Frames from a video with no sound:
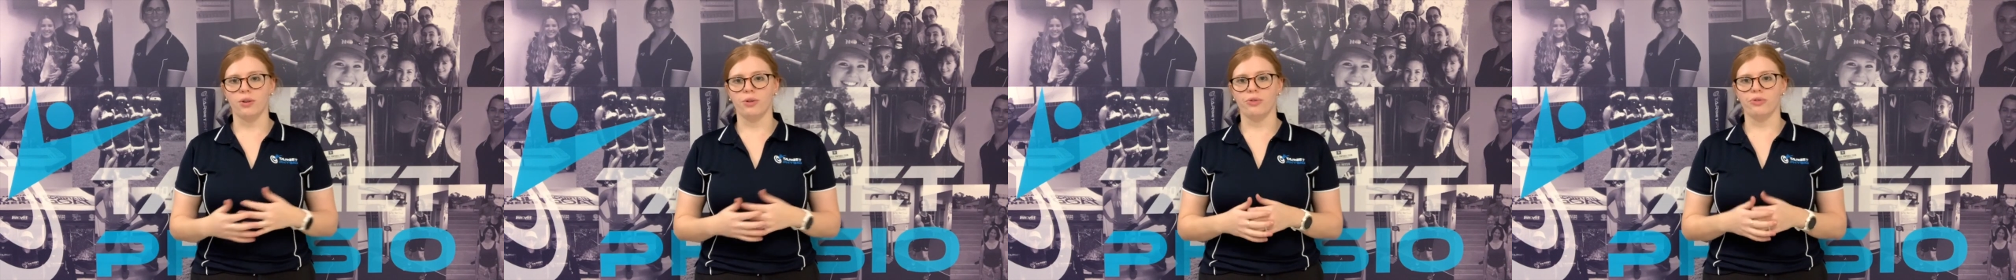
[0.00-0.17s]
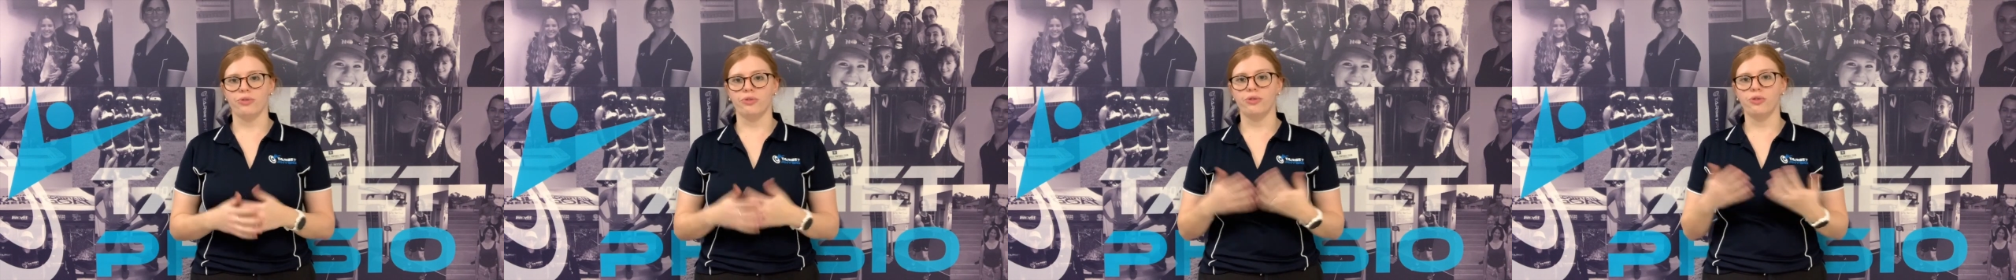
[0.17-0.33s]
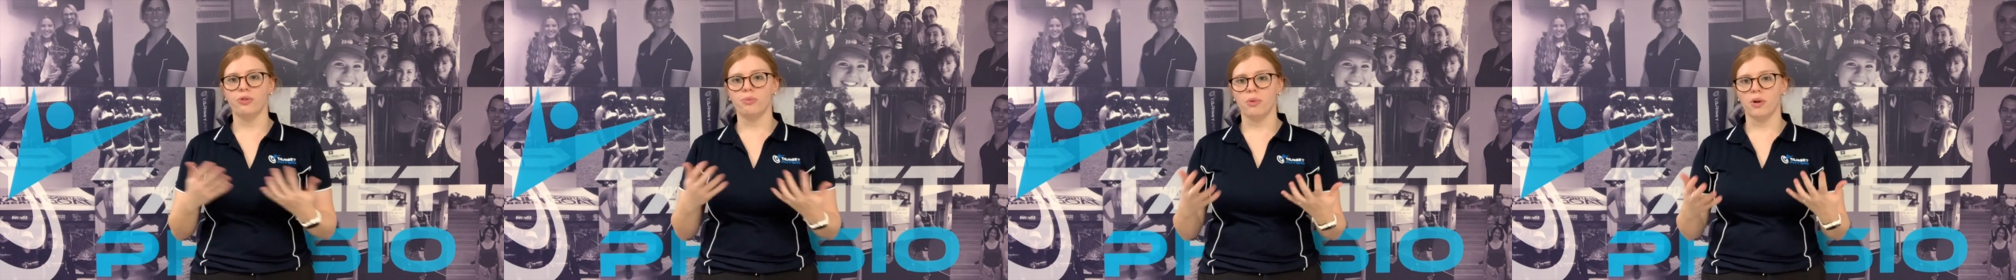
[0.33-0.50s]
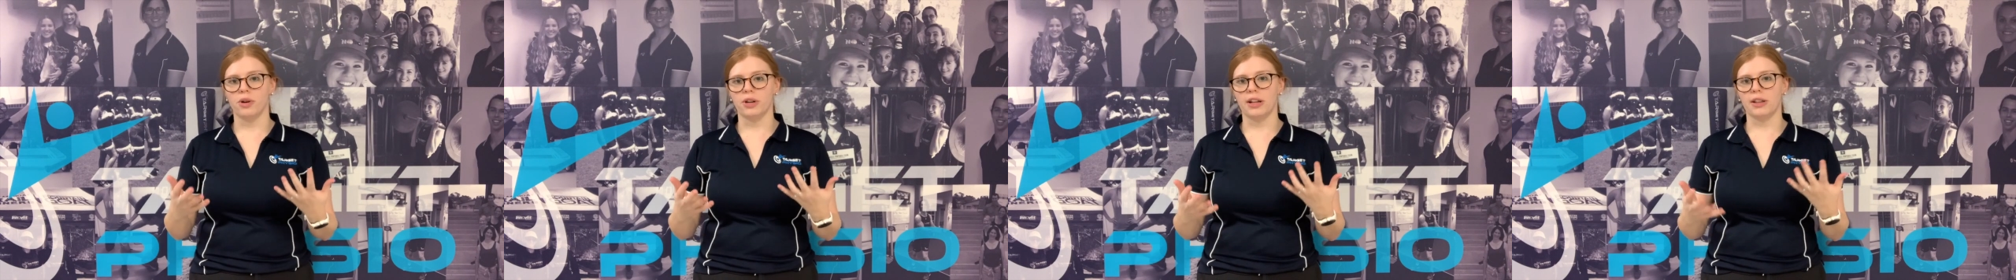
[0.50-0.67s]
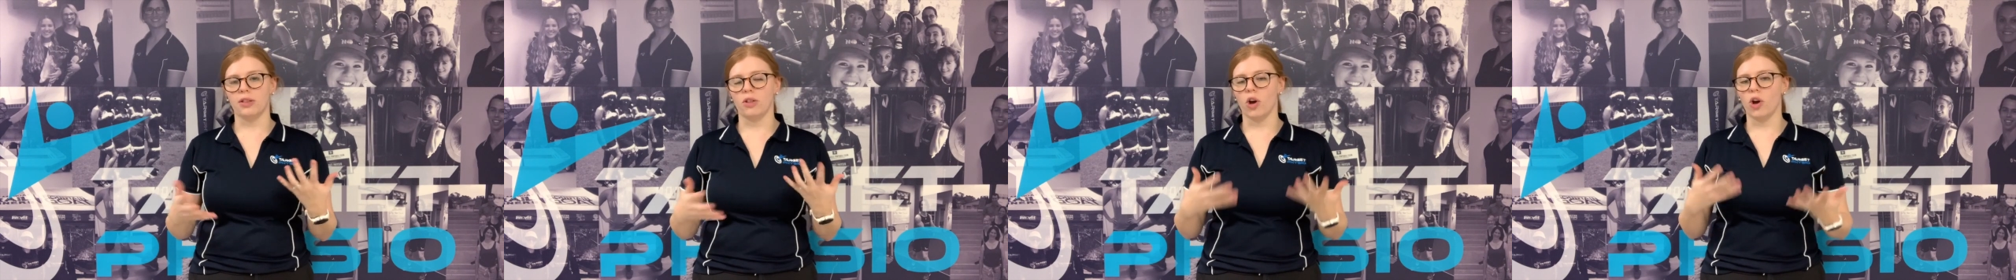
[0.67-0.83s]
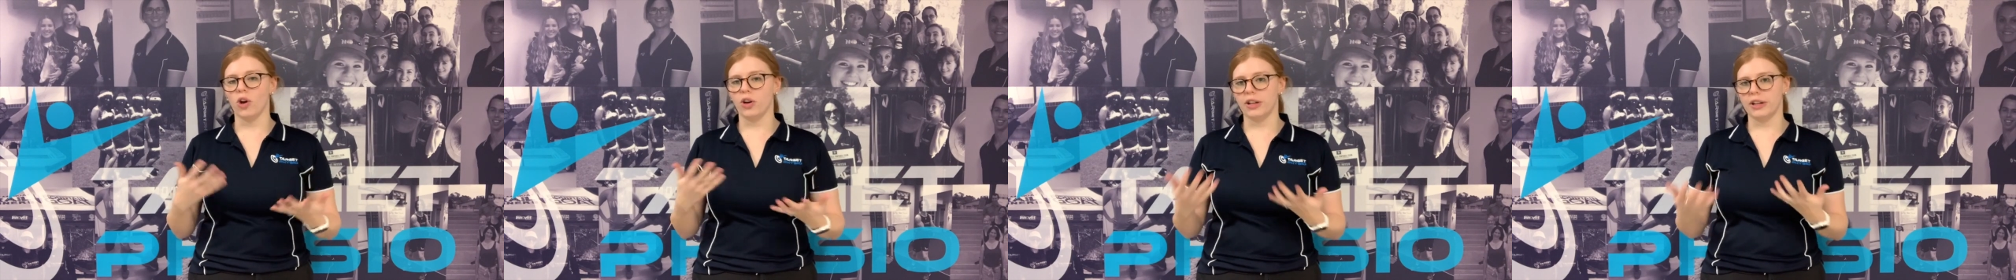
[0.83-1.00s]
or full body
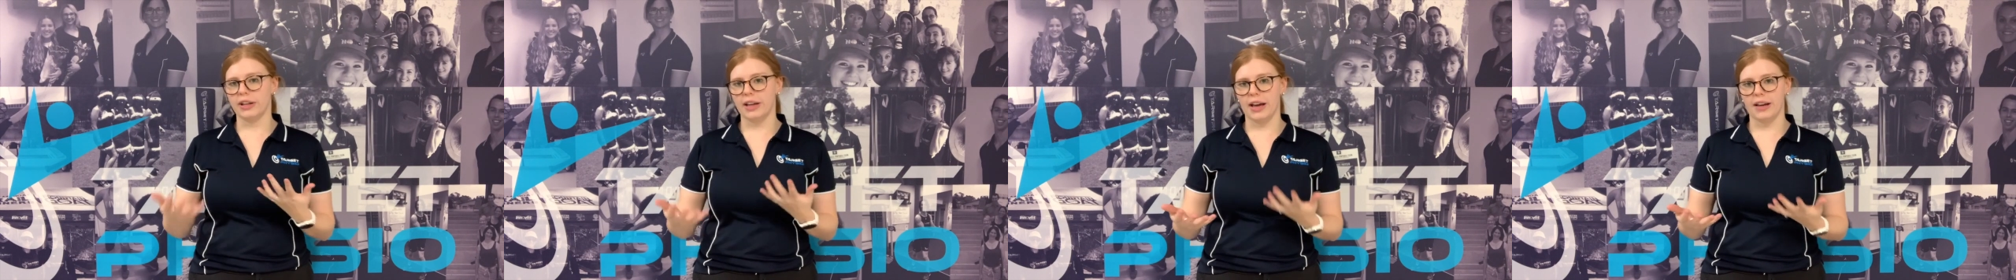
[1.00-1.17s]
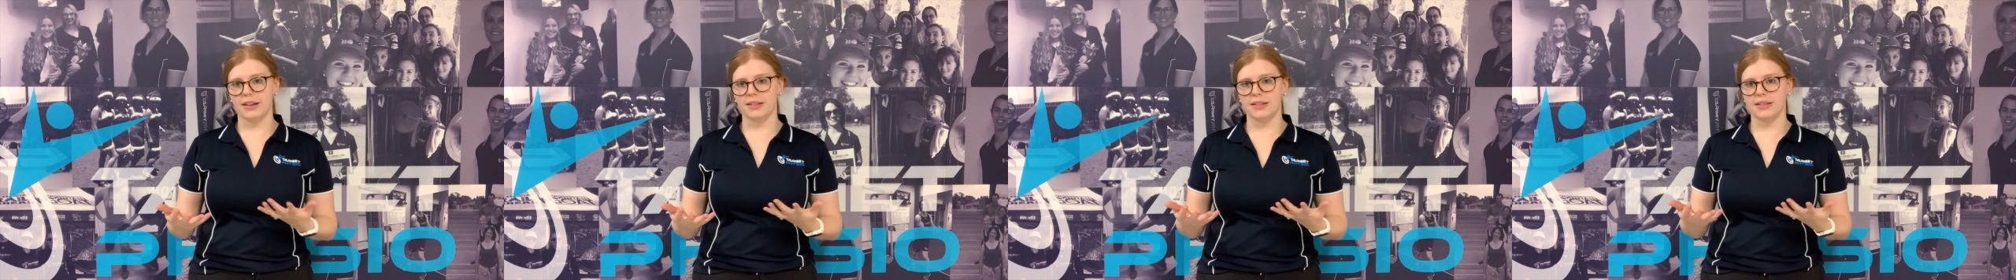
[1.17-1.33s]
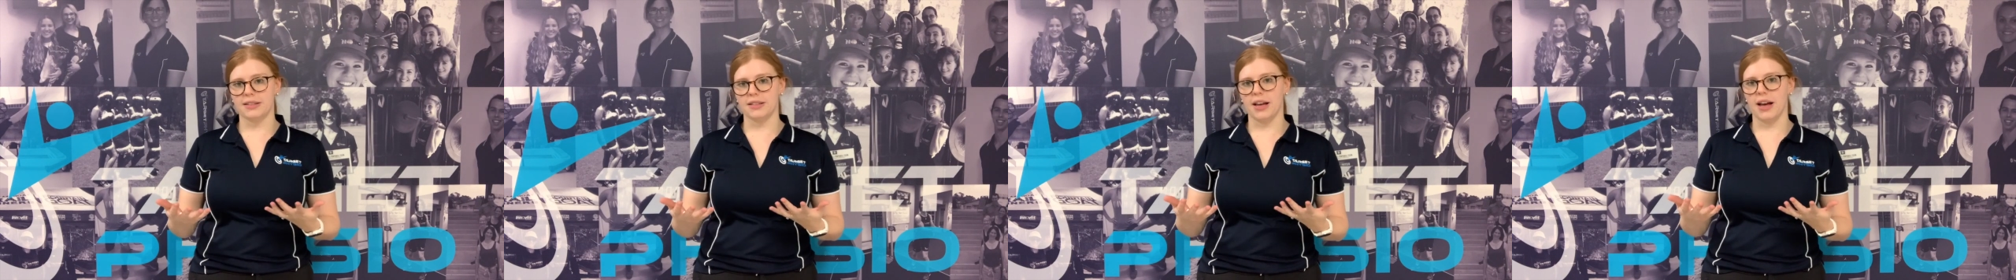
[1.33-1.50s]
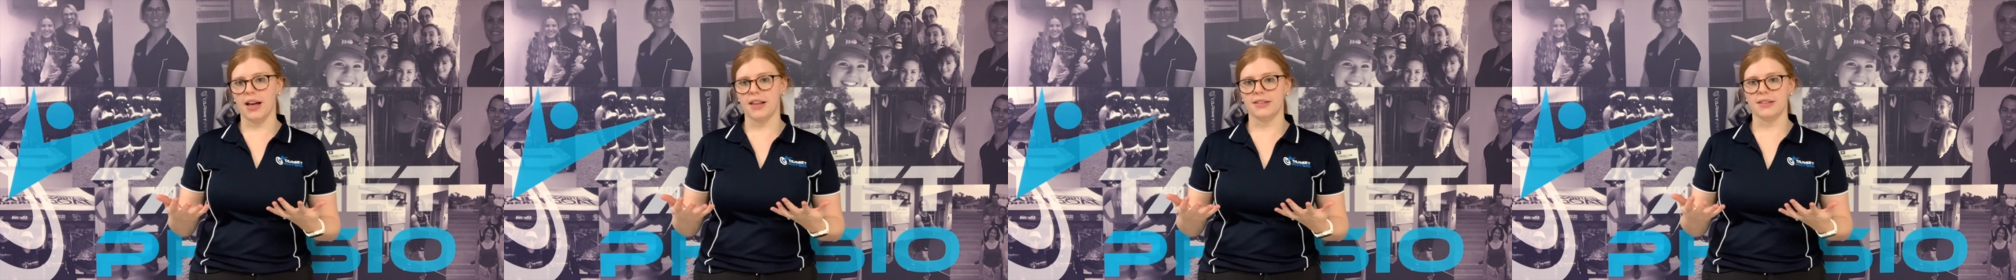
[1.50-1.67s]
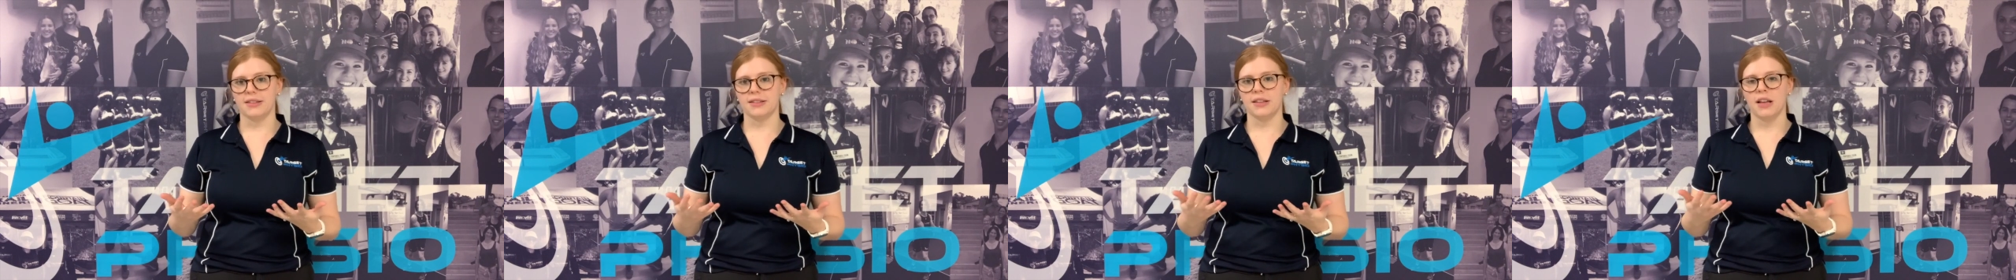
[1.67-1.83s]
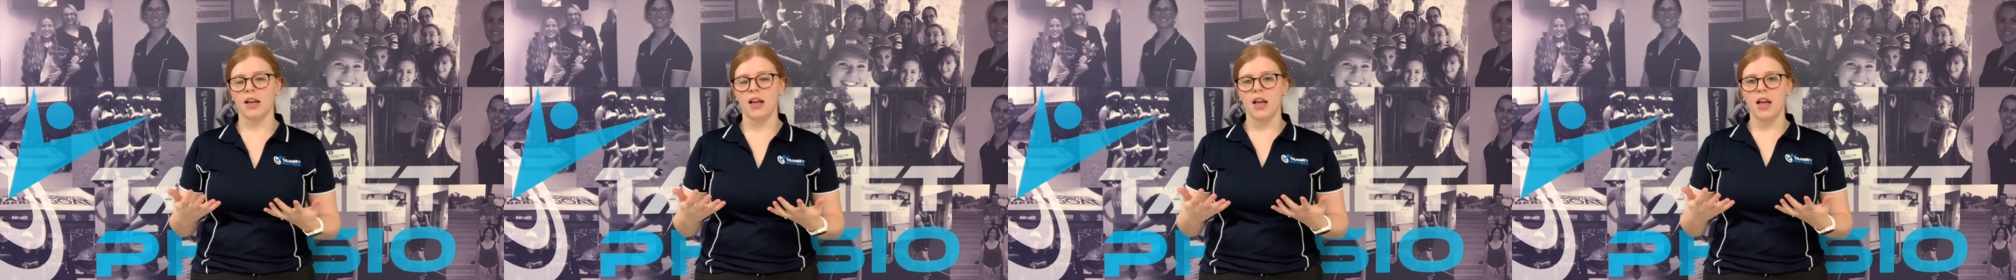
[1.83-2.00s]
loading exercises,